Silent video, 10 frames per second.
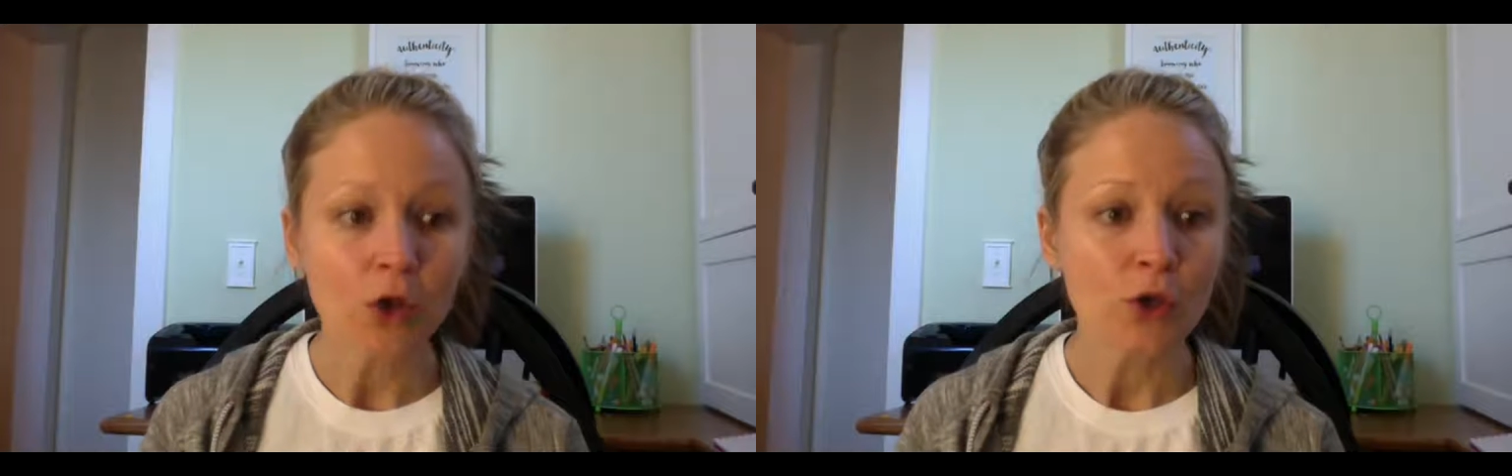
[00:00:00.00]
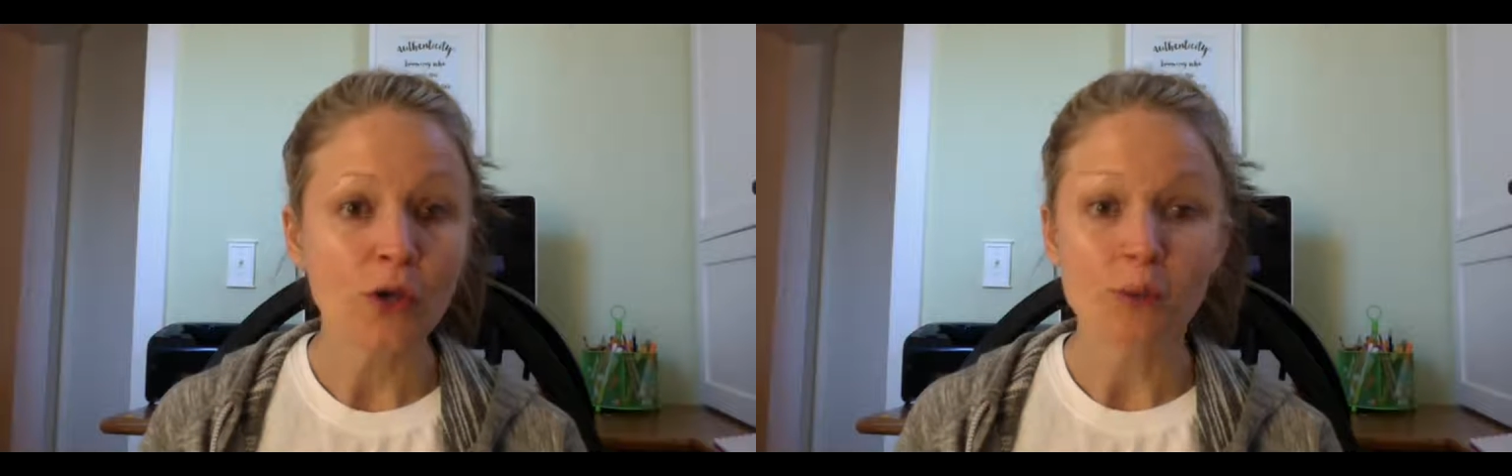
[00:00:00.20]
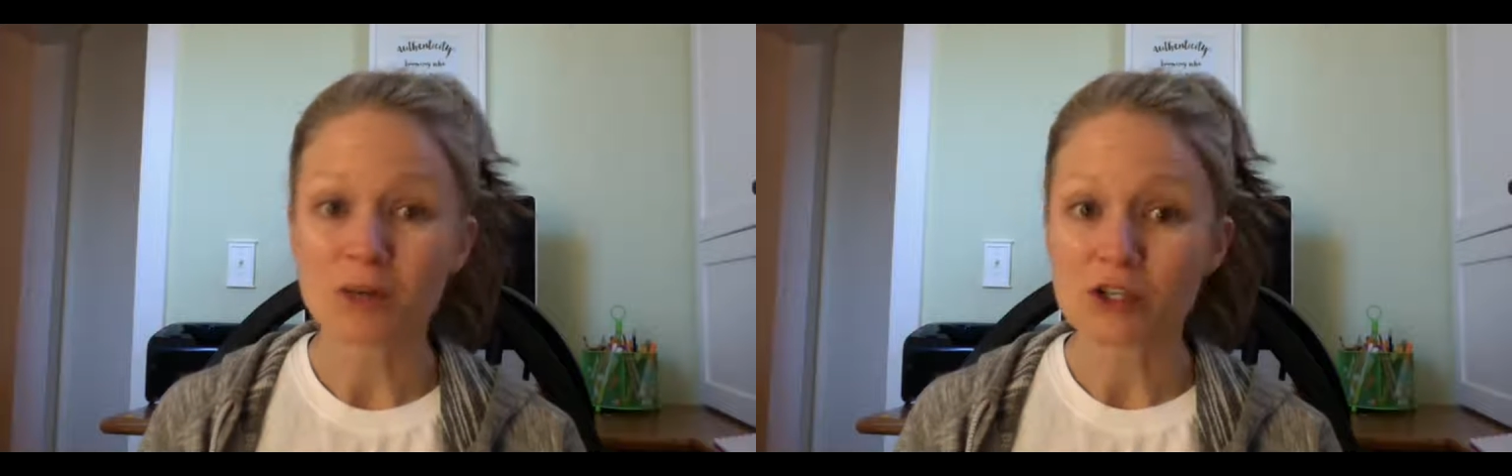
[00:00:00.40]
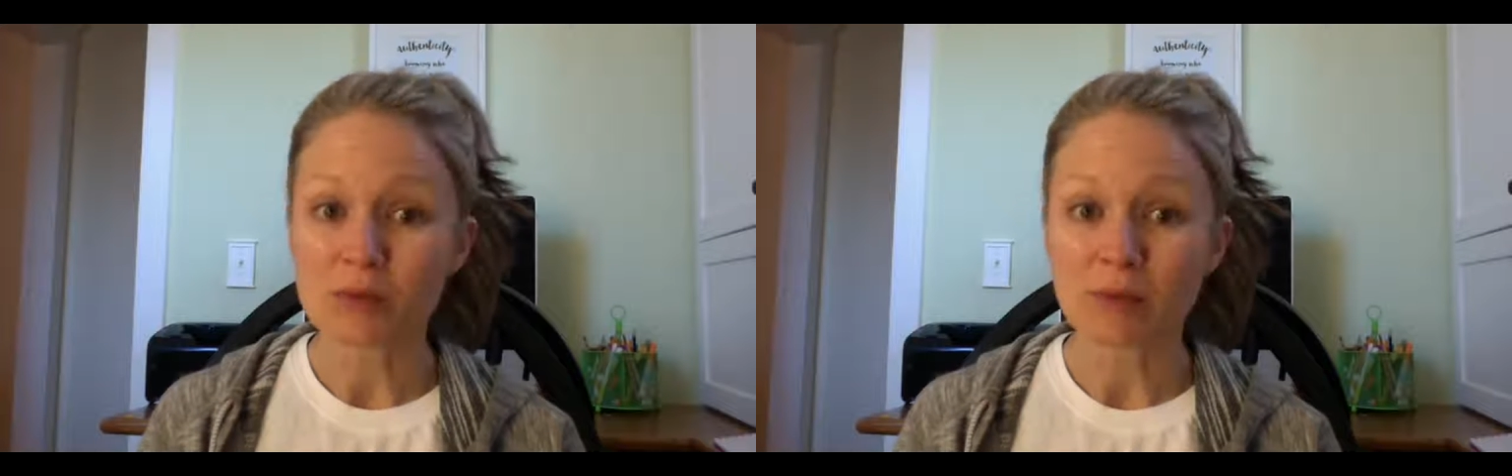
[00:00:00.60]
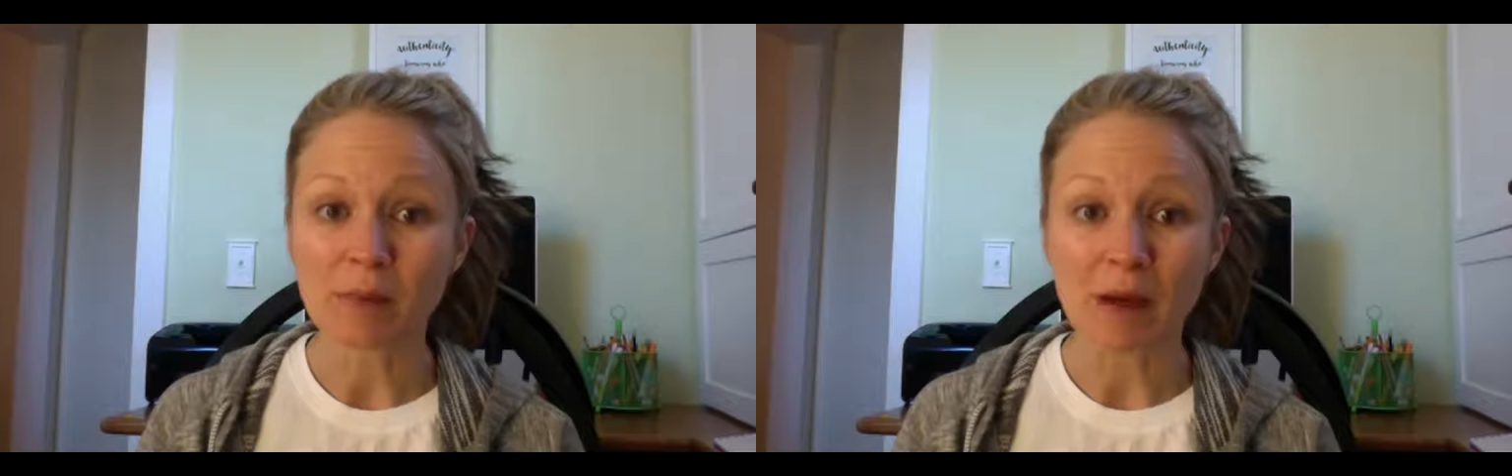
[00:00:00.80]
You can reach
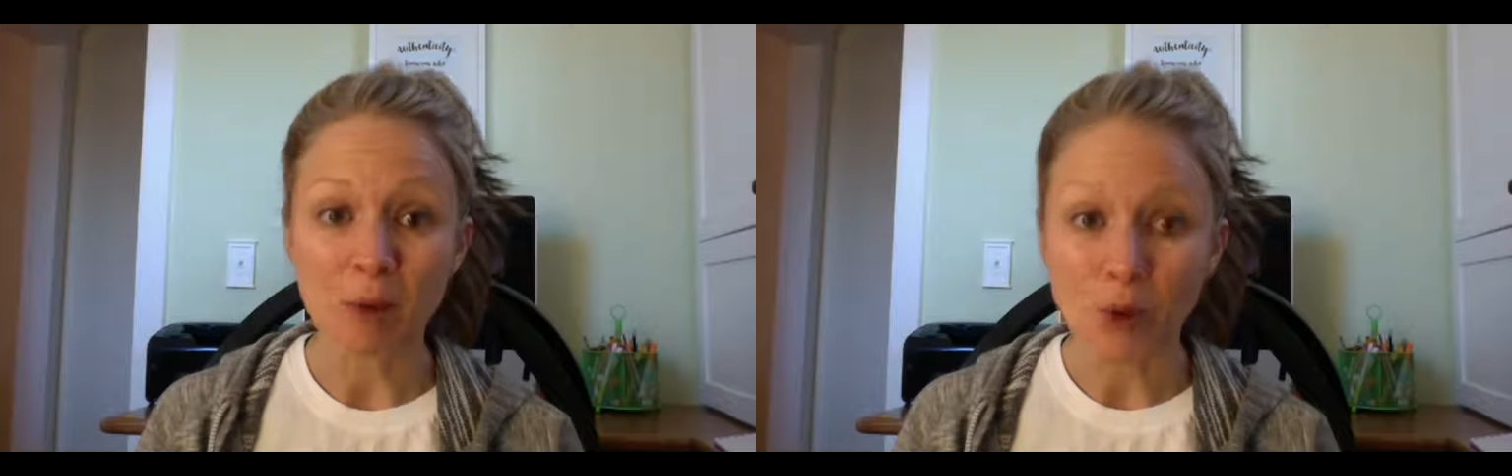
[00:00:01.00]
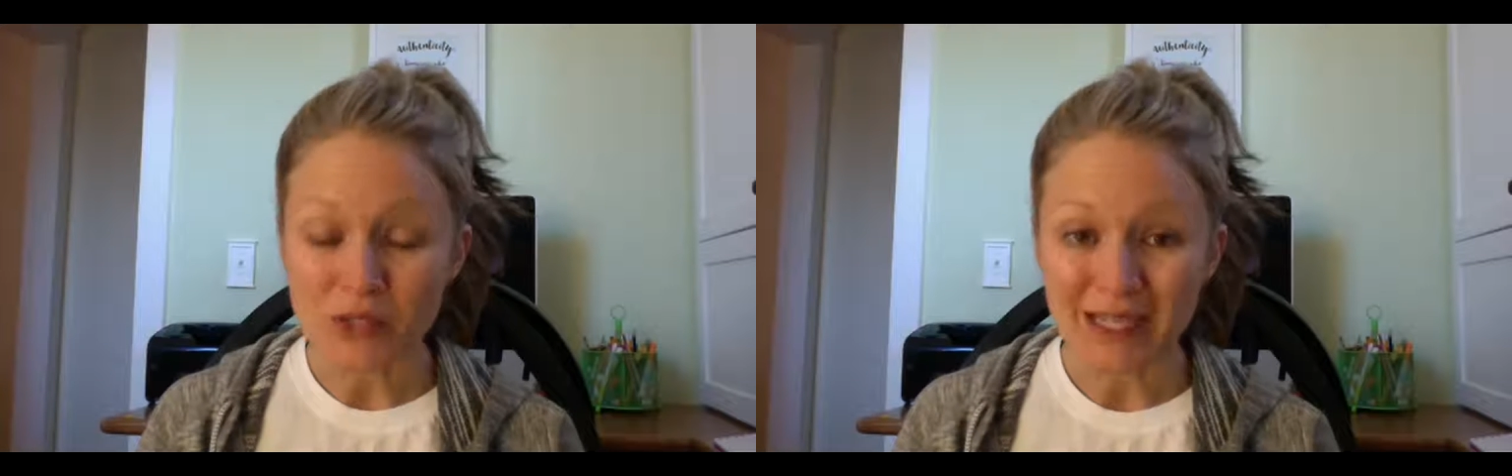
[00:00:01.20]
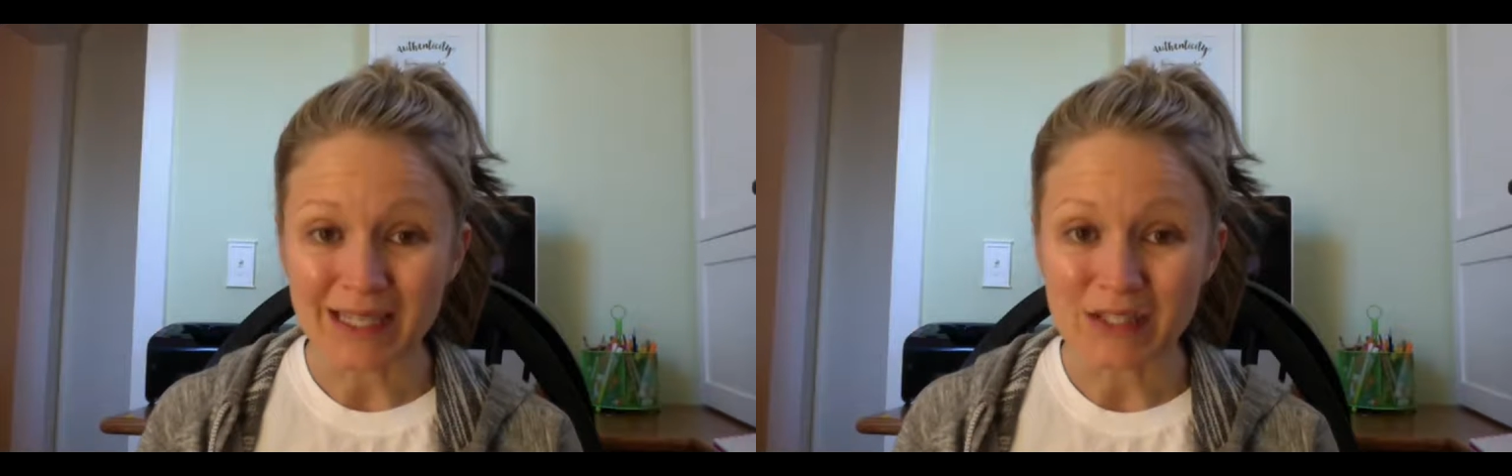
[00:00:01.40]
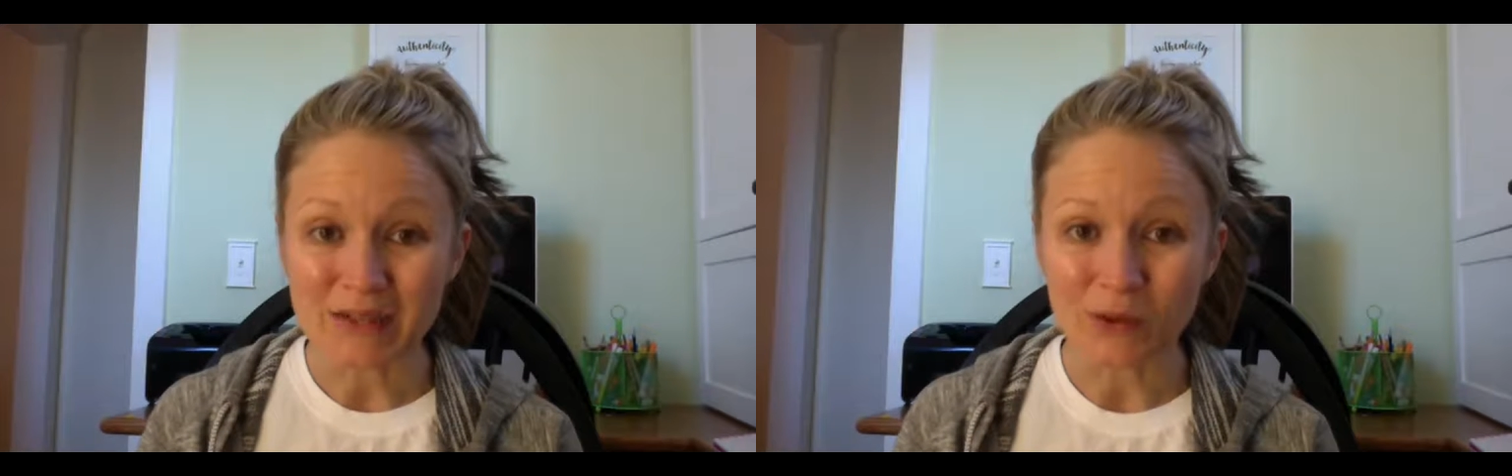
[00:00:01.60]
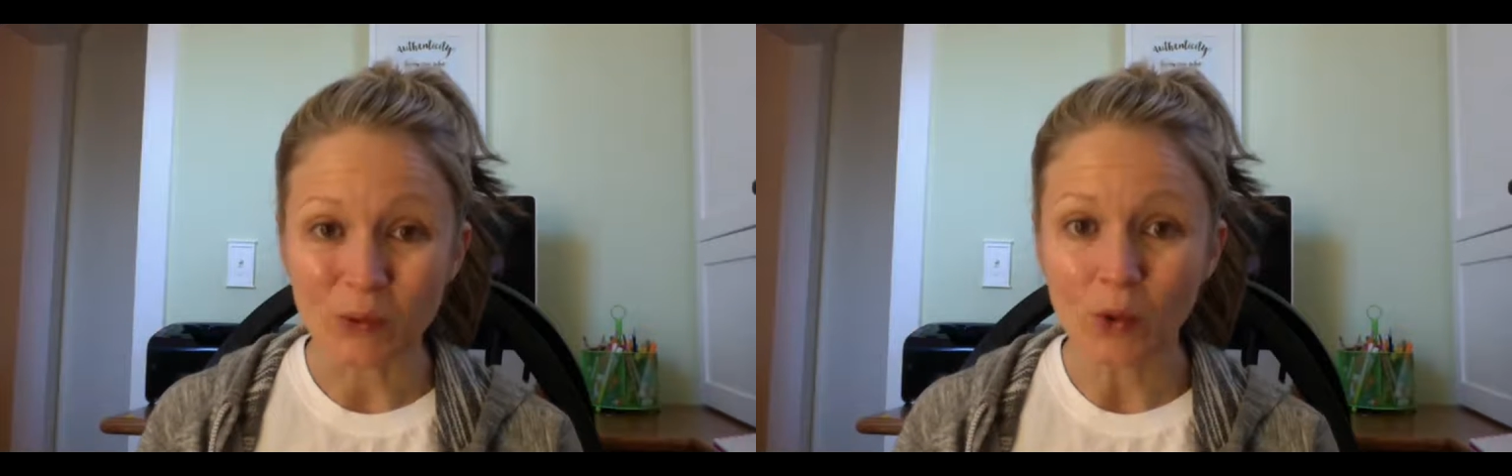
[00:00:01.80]
me by posting
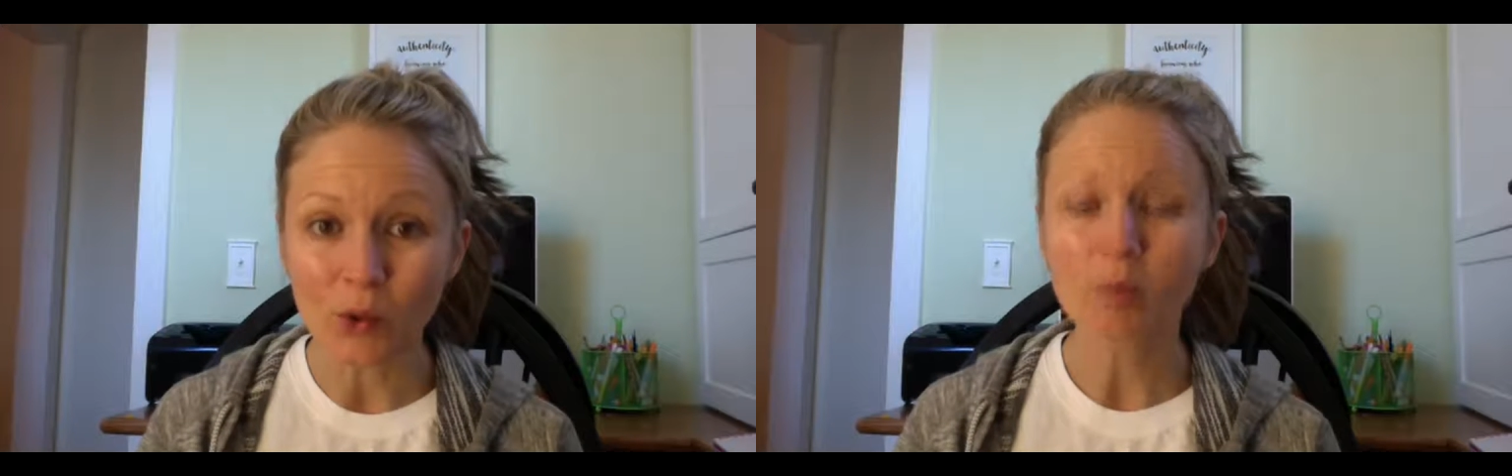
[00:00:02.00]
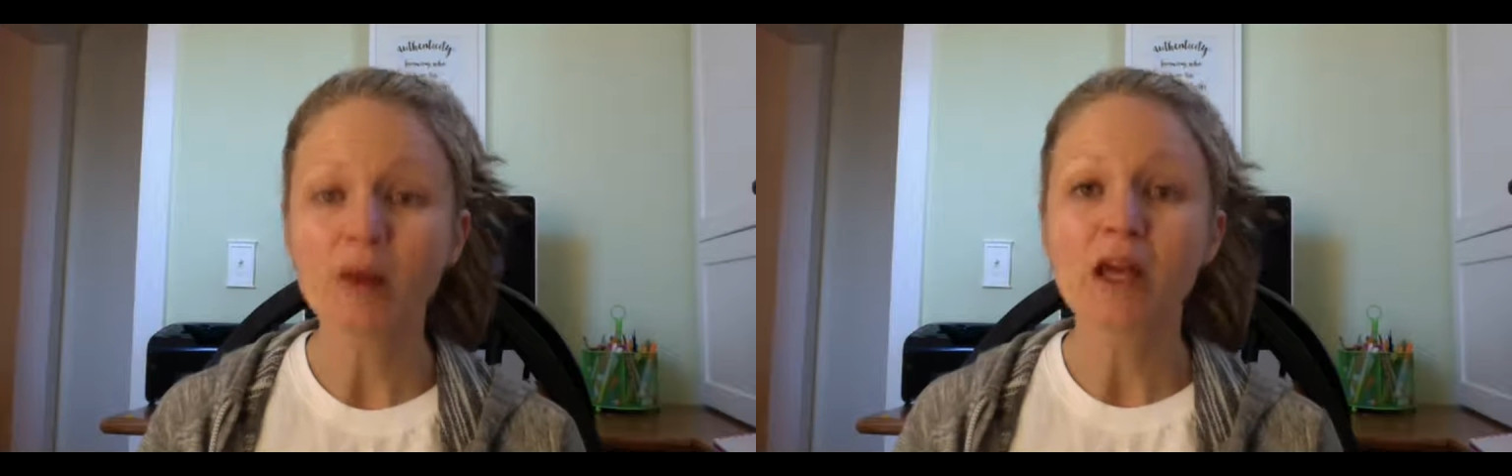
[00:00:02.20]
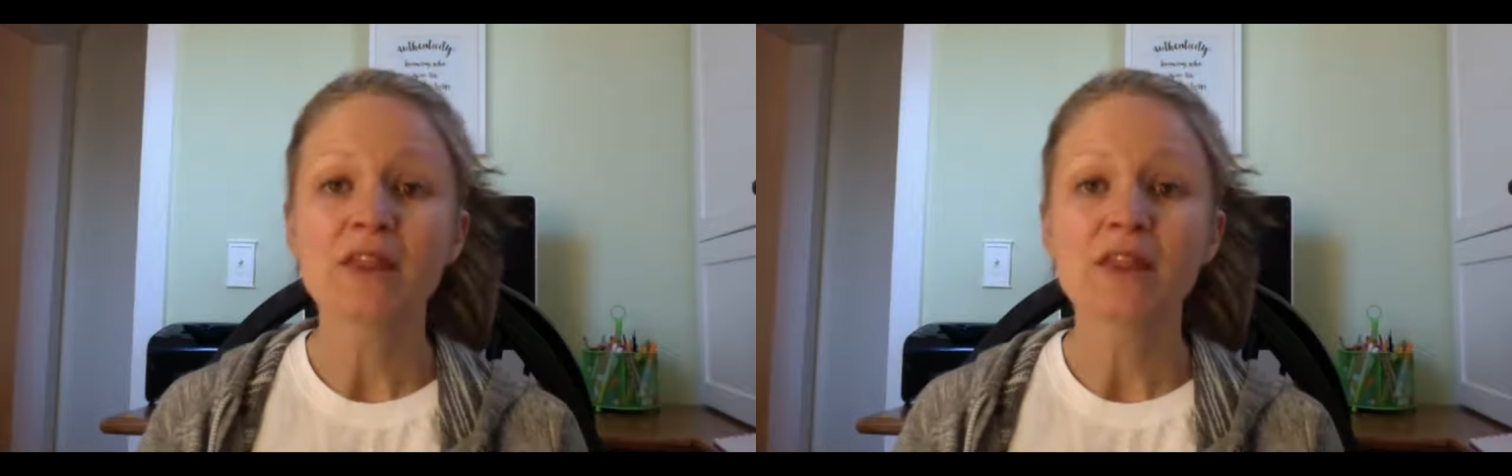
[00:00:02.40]
into the group.